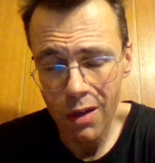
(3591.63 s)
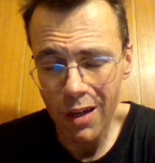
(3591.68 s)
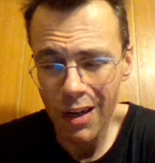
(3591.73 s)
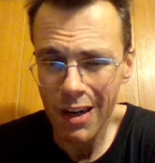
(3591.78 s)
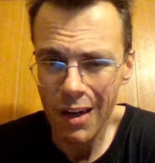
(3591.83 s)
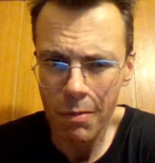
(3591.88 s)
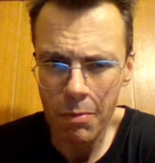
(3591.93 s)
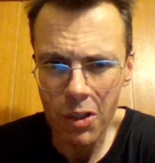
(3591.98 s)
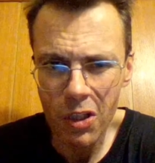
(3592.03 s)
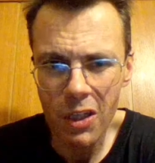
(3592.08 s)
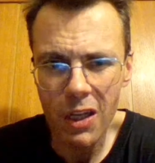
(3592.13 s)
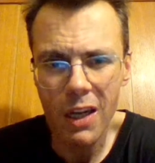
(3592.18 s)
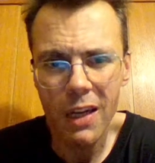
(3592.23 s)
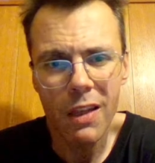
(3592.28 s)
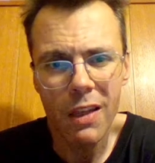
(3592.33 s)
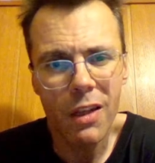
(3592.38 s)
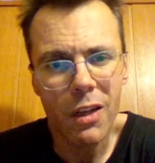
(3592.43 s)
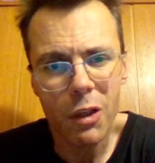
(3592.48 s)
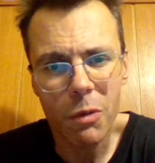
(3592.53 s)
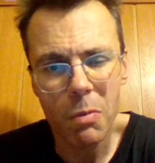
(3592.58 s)
And I'm saying
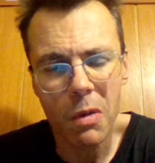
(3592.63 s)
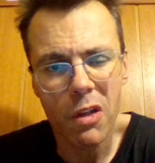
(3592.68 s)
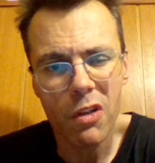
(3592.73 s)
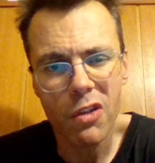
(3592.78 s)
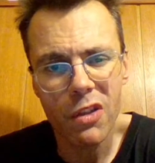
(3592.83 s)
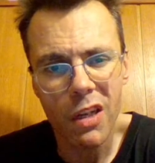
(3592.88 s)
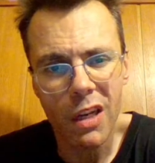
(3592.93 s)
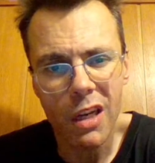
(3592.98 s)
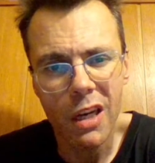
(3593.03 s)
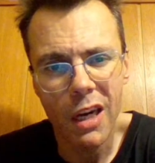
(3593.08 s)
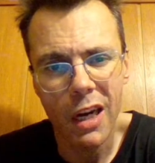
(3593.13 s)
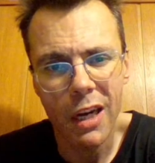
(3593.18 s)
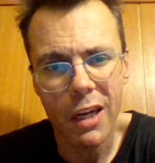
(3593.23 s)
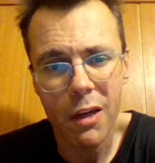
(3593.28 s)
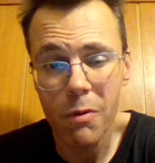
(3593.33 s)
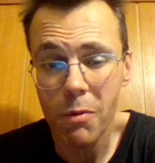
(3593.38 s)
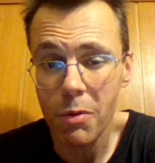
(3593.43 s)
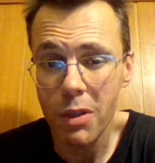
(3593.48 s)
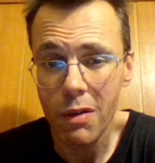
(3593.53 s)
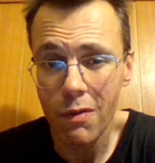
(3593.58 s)
this because the guy who
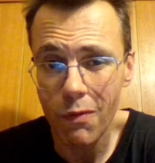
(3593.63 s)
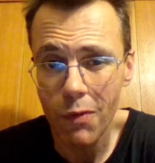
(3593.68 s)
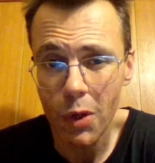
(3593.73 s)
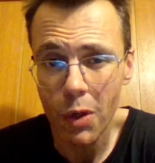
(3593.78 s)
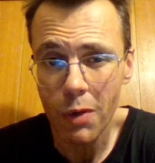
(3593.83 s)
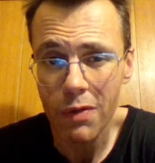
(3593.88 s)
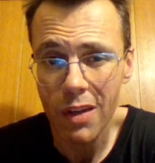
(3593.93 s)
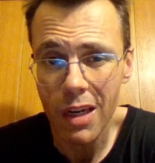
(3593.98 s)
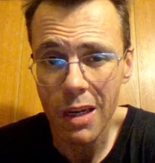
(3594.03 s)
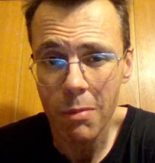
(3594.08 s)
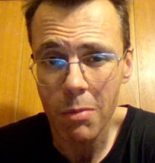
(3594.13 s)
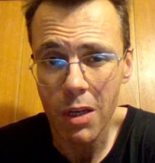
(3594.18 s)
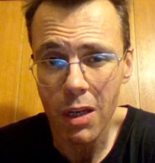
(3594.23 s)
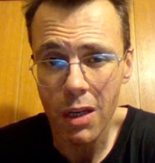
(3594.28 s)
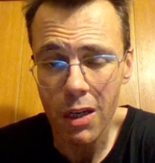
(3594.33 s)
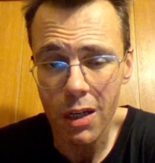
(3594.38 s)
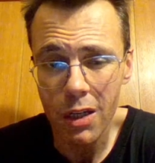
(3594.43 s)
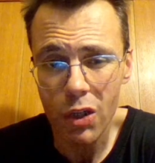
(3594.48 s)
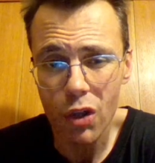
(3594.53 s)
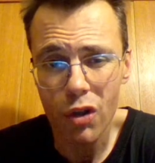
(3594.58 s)
was involved in
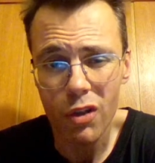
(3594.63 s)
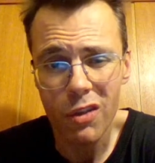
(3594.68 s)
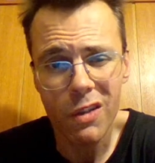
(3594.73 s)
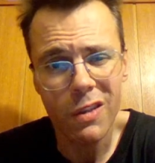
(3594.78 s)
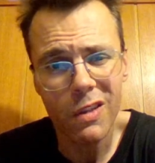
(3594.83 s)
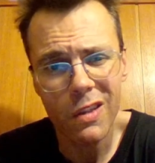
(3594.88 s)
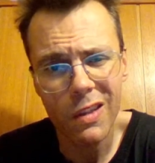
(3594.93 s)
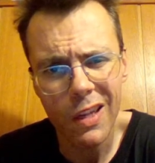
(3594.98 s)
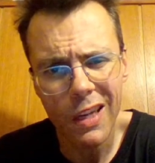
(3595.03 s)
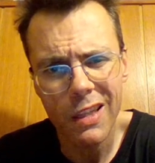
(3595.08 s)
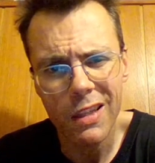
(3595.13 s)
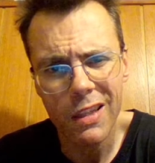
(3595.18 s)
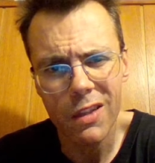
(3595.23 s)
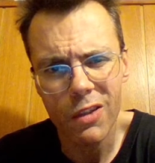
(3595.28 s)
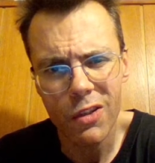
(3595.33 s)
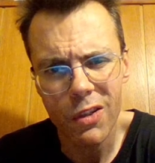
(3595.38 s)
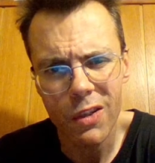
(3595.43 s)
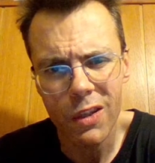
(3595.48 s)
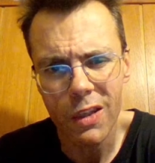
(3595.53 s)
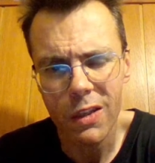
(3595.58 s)
MK Ultra since
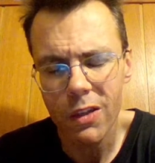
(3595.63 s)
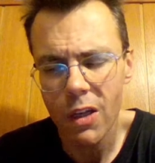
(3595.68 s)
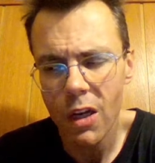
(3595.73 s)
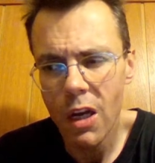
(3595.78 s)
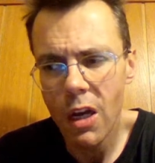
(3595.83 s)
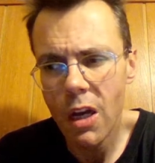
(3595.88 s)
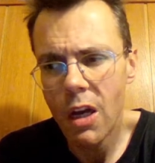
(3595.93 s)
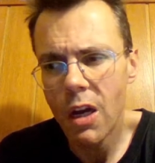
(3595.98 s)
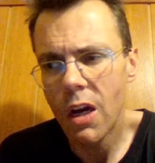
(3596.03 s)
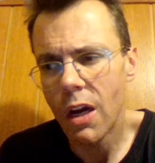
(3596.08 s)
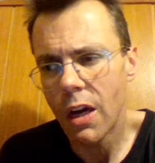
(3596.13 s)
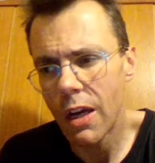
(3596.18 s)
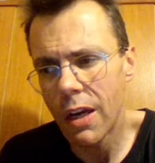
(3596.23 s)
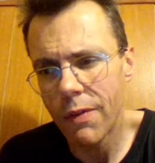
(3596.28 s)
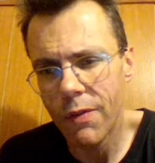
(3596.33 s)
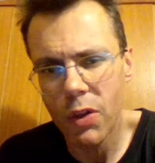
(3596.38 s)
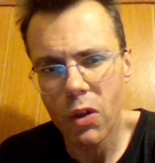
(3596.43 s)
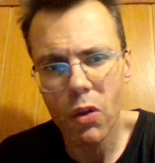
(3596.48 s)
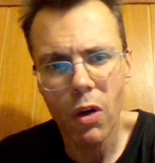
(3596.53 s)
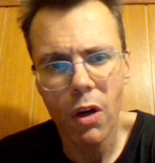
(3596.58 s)
96 I have
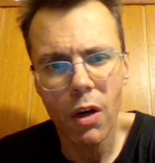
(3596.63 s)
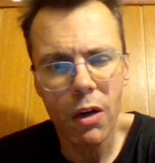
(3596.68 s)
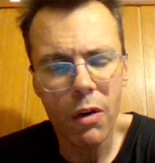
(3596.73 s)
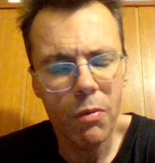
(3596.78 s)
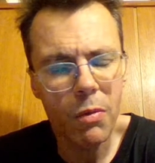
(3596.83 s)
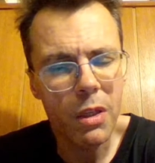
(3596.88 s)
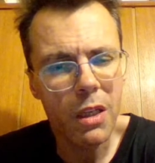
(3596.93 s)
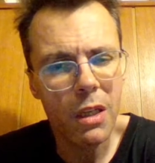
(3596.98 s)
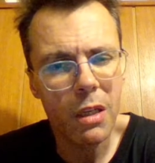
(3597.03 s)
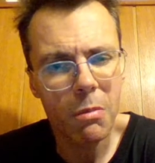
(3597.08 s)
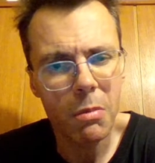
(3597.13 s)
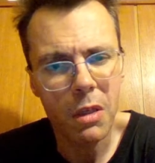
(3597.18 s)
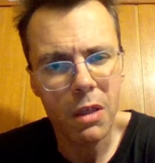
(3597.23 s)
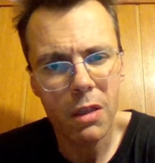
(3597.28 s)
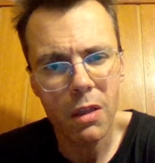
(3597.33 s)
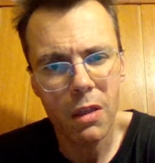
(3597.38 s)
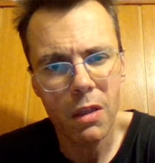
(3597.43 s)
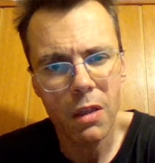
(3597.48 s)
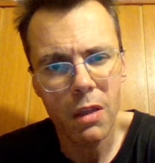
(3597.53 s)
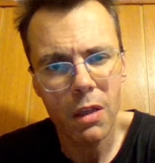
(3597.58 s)
a talk with him the other
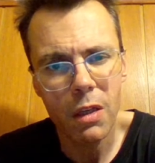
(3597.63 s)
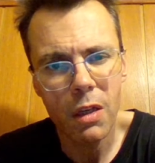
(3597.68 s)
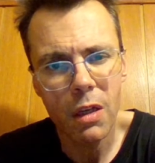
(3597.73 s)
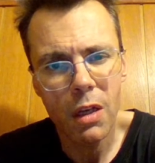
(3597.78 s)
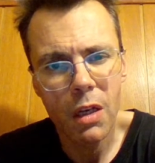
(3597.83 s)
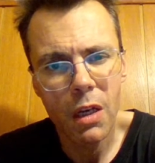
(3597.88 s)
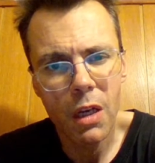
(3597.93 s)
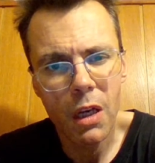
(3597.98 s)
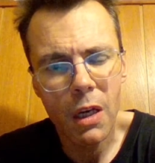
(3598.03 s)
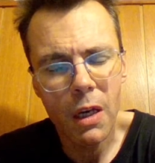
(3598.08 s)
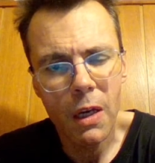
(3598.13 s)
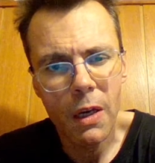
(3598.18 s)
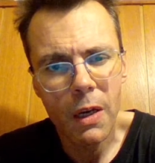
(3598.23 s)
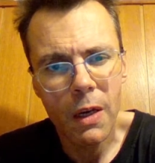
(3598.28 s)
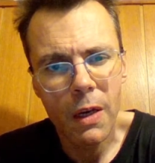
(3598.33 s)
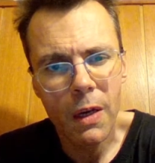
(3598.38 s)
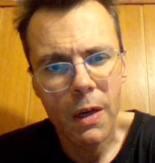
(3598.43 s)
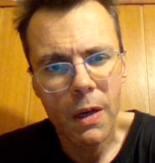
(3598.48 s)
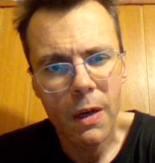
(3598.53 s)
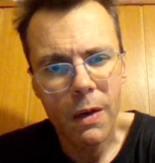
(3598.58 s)
day,
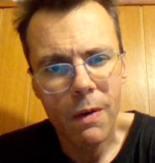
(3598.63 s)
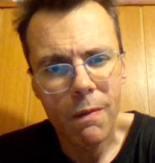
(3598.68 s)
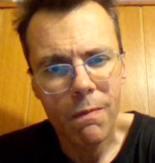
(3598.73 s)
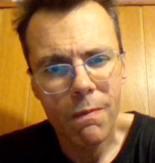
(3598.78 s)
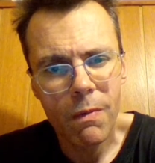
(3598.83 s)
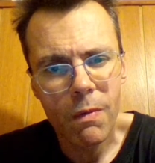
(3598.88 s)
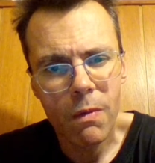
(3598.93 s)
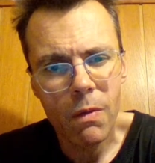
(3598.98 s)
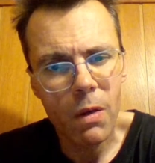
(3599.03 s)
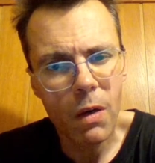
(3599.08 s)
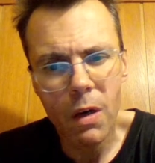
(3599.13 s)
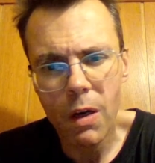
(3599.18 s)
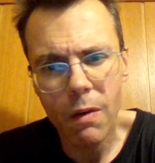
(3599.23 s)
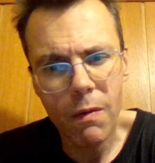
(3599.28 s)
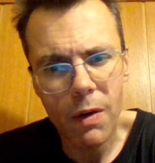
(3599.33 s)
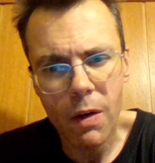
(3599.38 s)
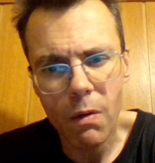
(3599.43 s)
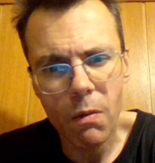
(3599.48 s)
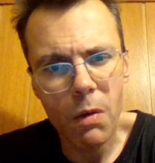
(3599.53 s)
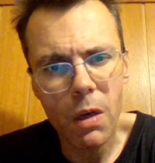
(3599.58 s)
not
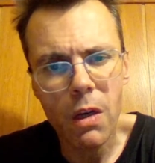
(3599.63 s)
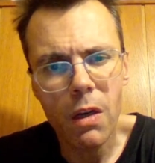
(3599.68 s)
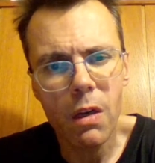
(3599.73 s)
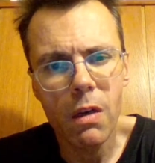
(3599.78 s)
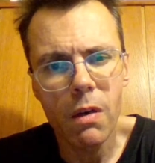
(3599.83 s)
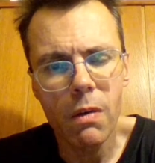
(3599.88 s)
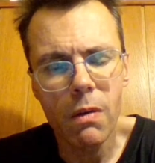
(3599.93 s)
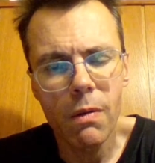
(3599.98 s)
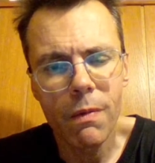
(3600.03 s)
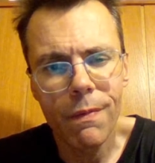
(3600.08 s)
even a week ago,